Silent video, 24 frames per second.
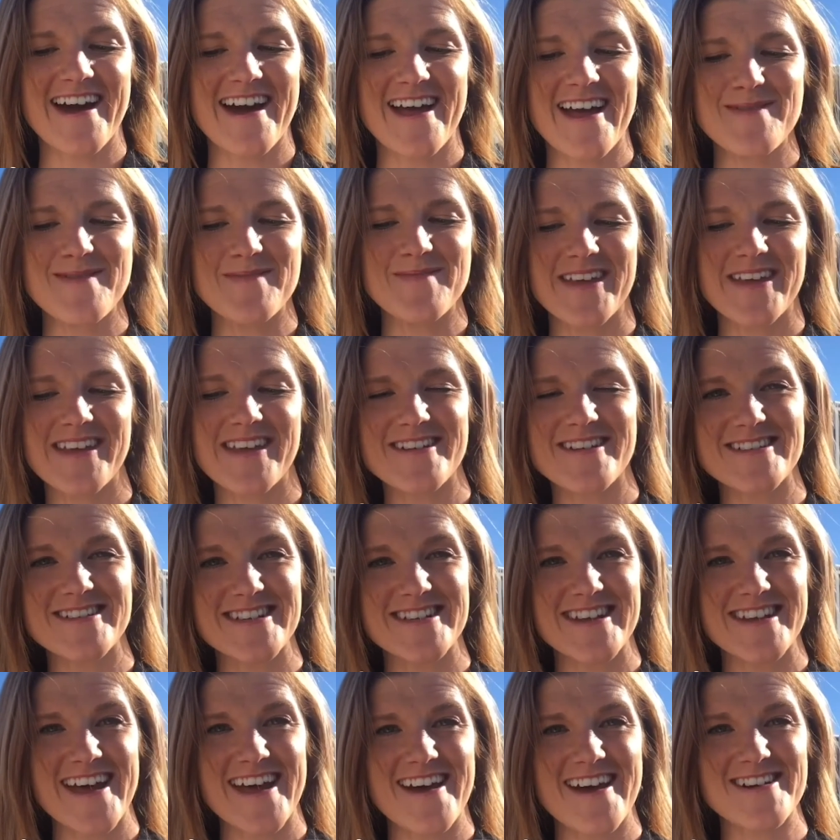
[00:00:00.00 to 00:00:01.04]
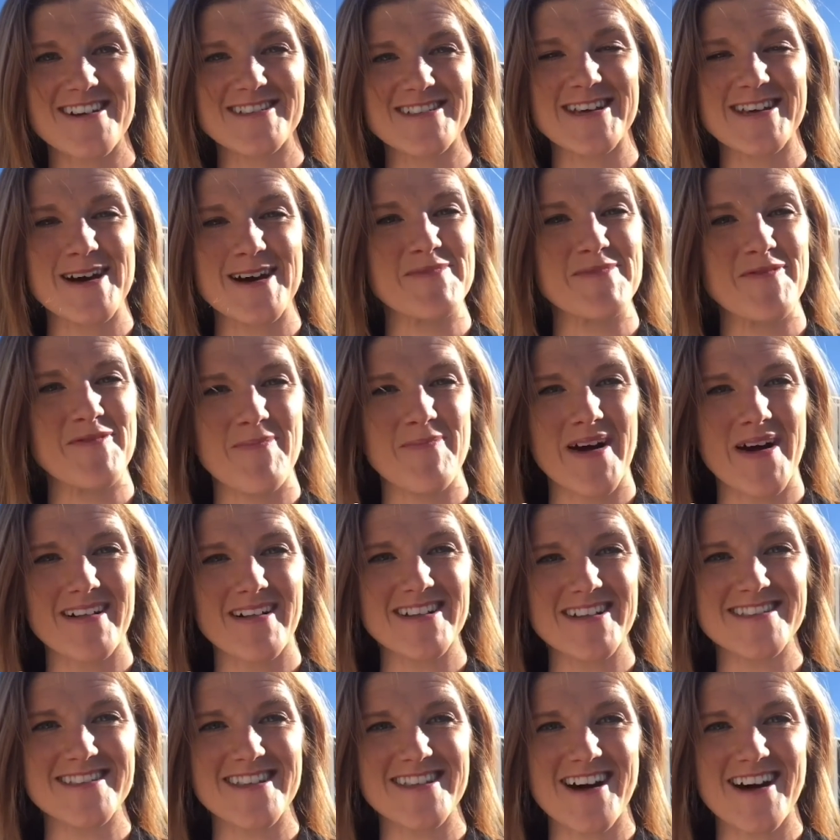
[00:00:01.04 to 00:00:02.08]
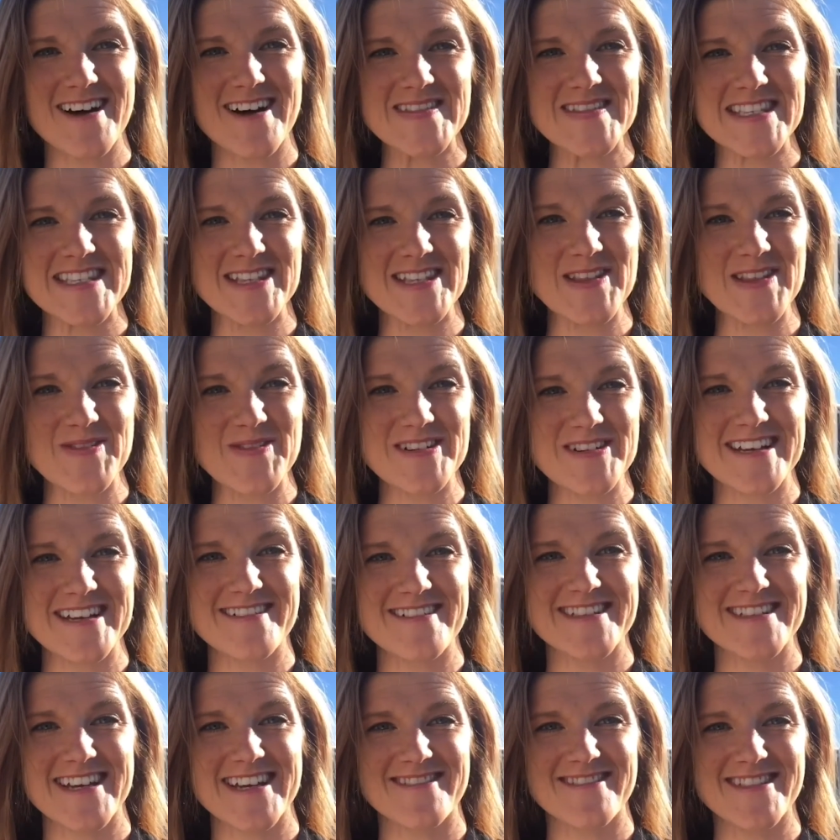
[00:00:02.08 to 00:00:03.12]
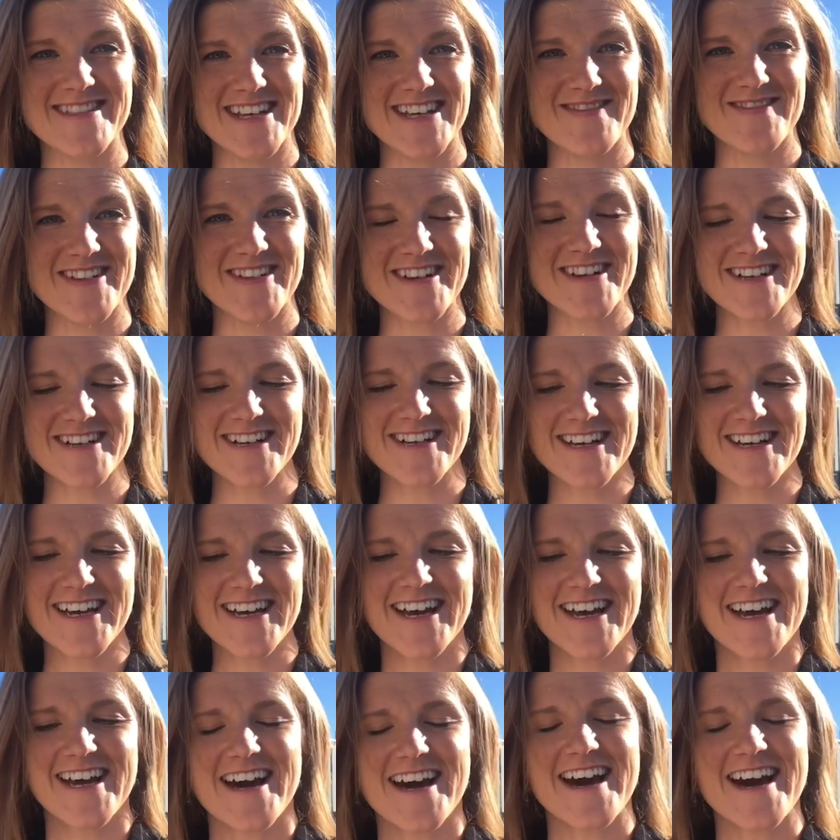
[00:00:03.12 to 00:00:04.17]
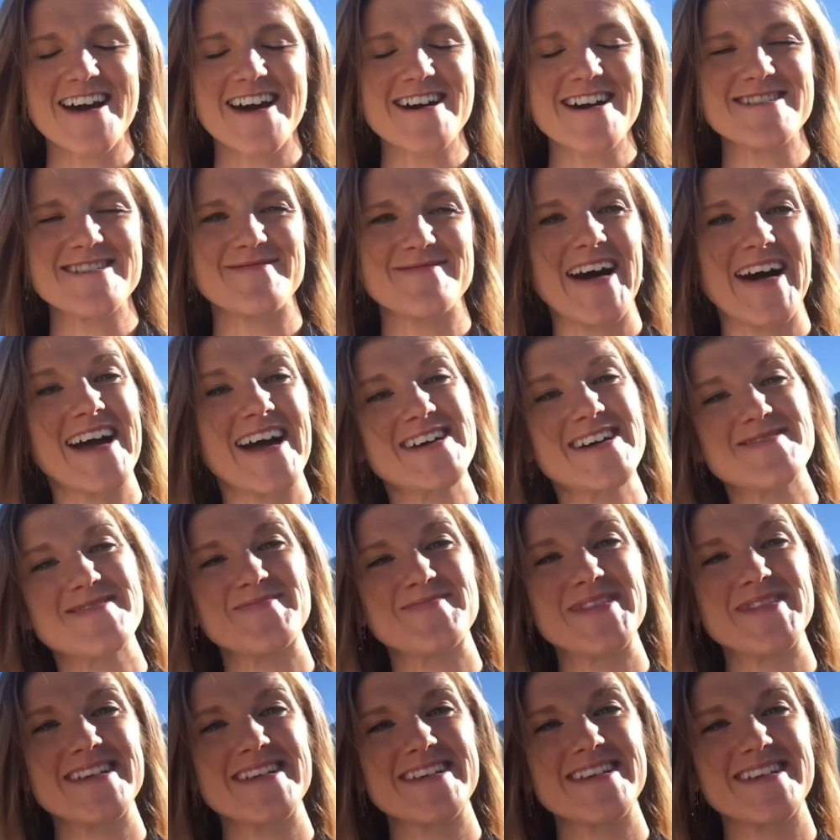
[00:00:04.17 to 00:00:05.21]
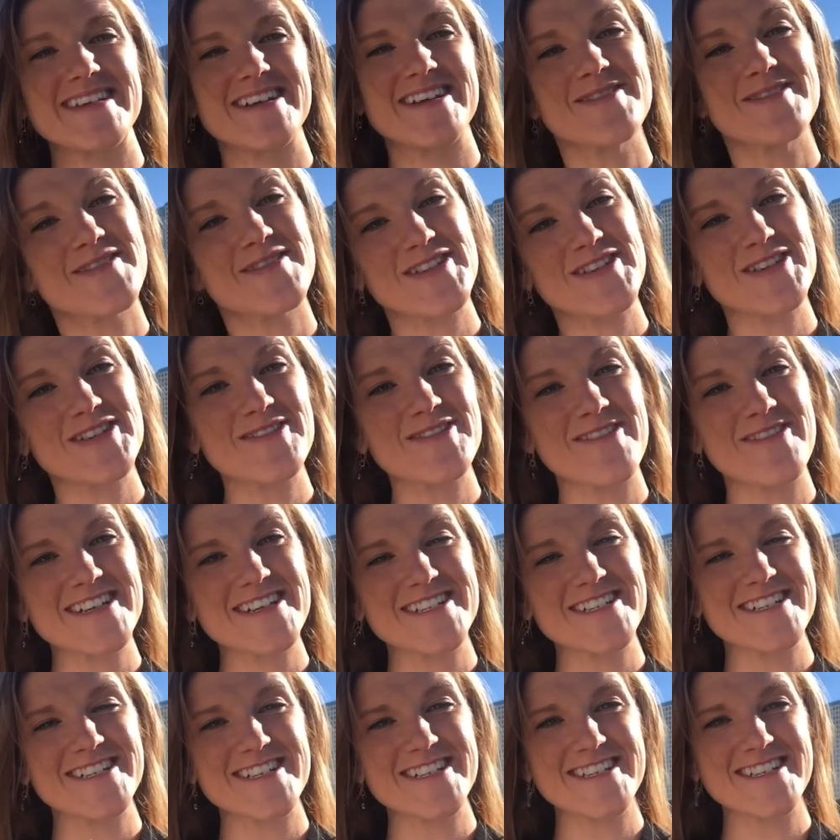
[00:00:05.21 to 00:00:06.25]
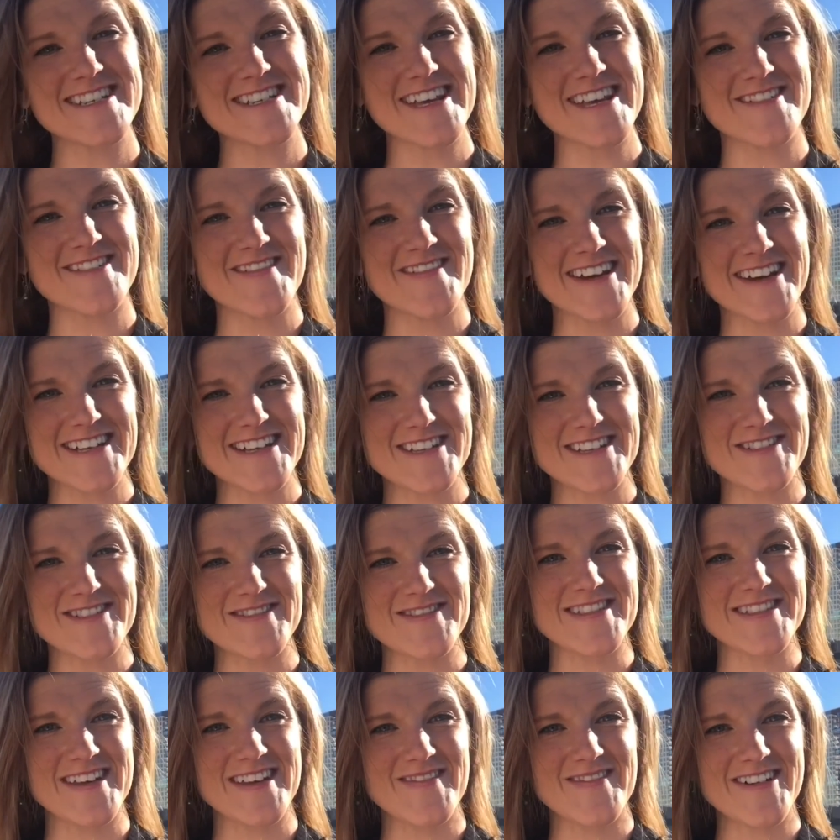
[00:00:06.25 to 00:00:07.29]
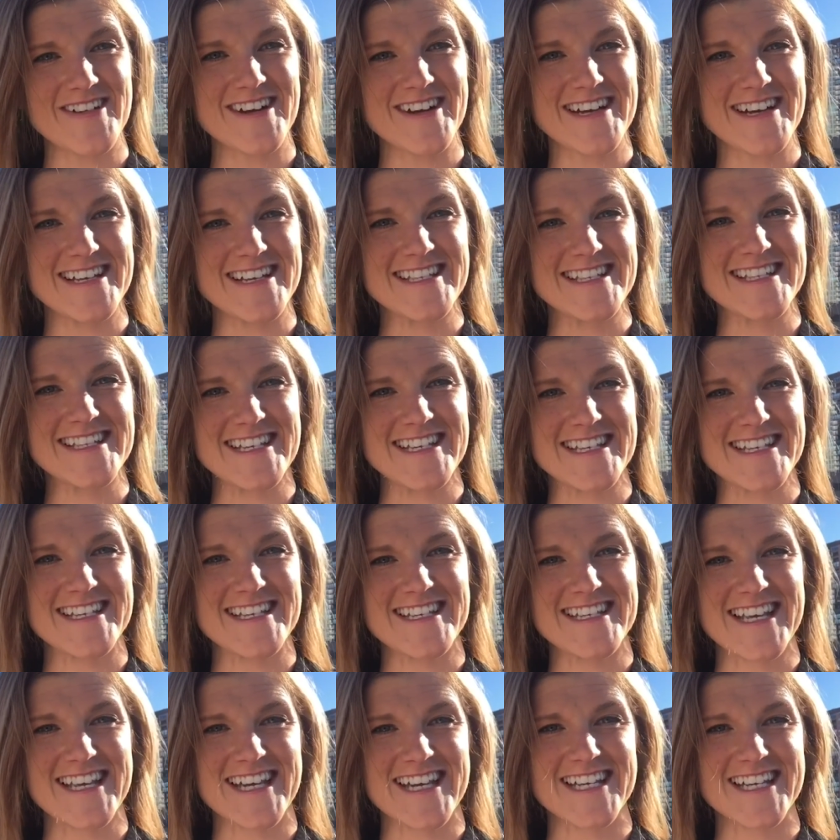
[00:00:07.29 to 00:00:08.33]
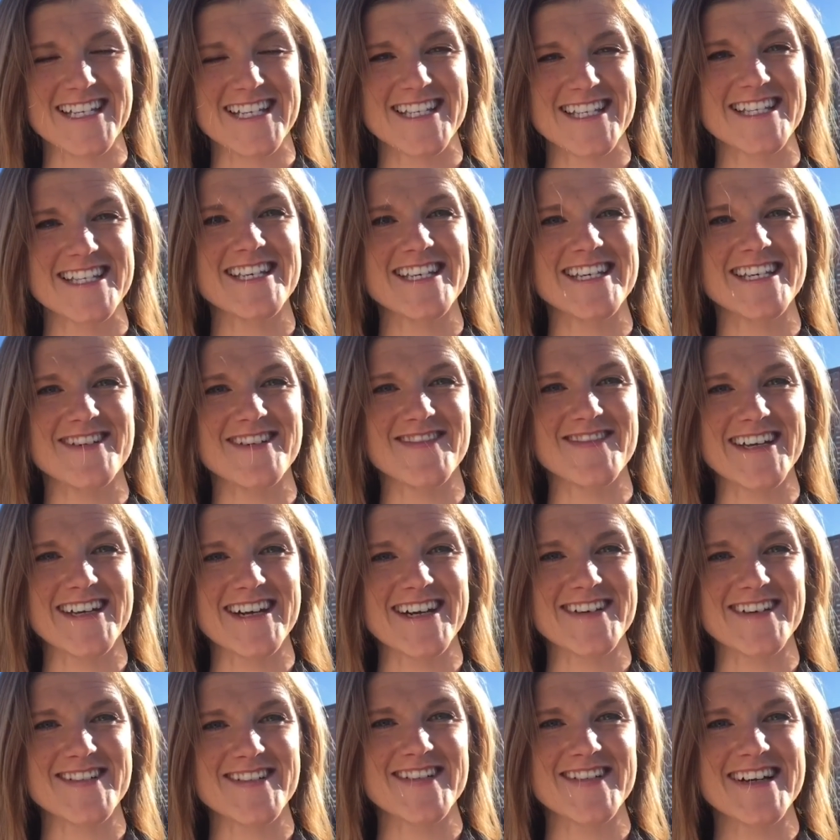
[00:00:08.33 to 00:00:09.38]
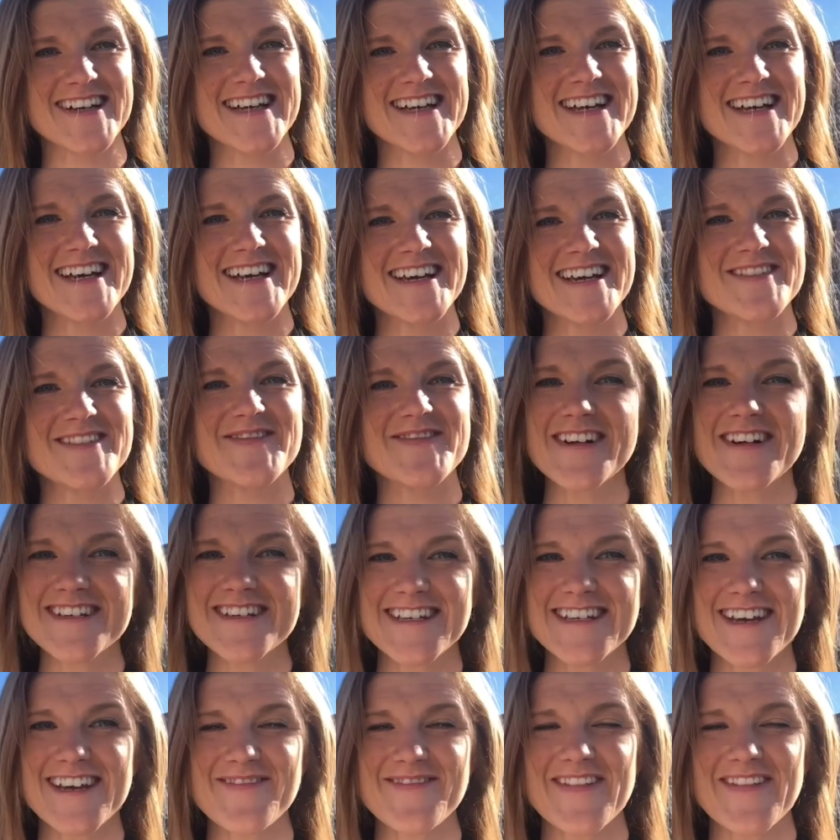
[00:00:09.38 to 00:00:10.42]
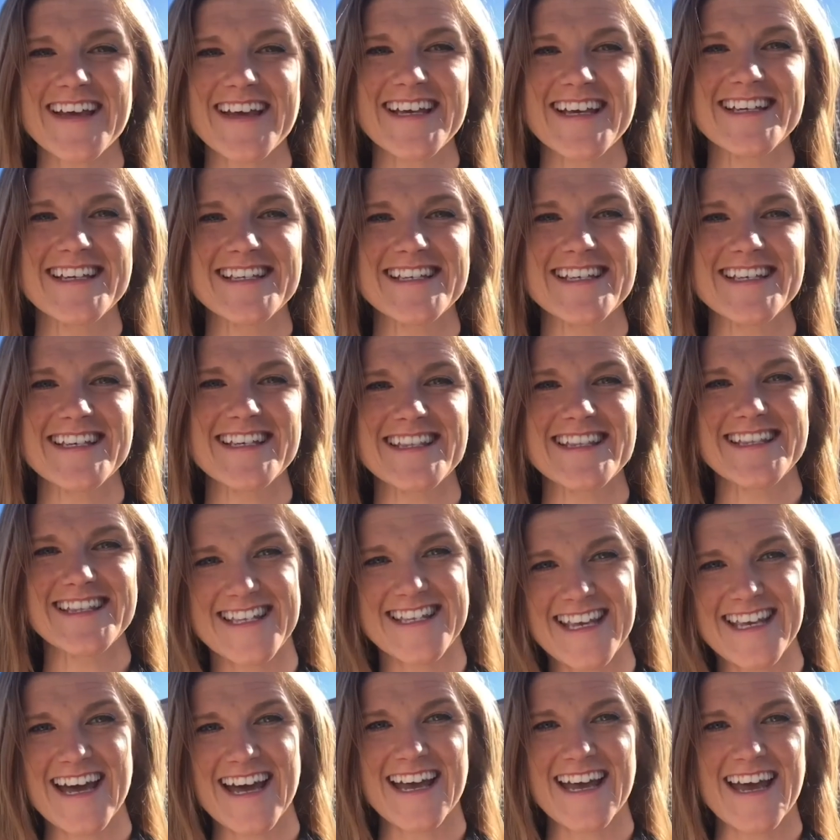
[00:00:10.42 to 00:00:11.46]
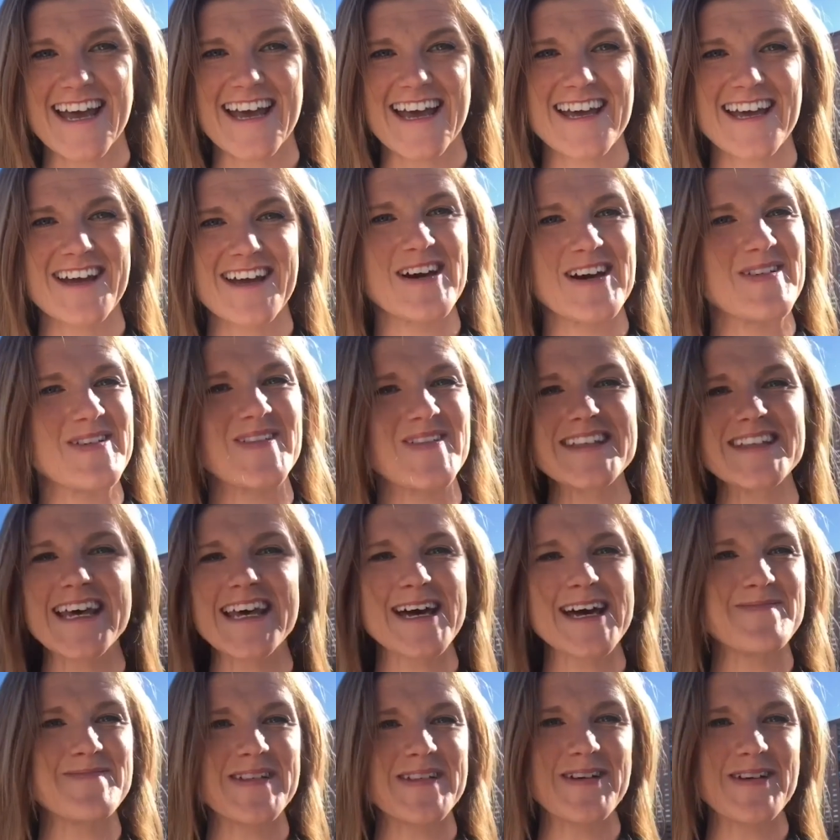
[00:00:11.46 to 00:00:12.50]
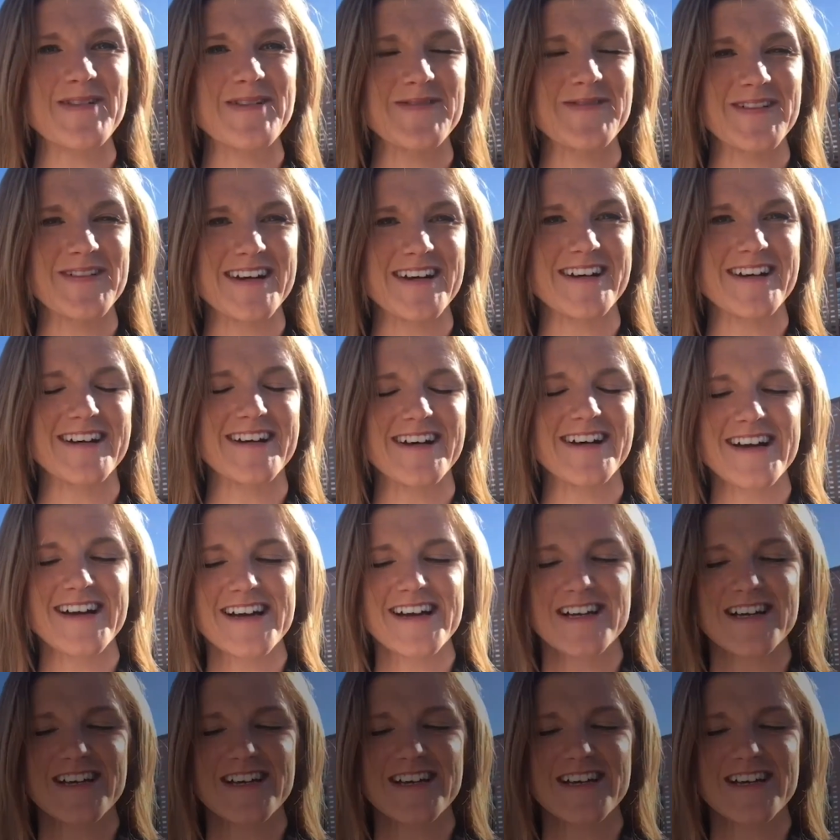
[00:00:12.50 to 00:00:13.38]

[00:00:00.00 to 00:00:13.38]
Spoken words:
I am here today on top of Palace Lofts in lower downtown Denver. I am here with your questions and ready to do Denver in 60 seconds. Here we go. First up is DIA. What's happening over there?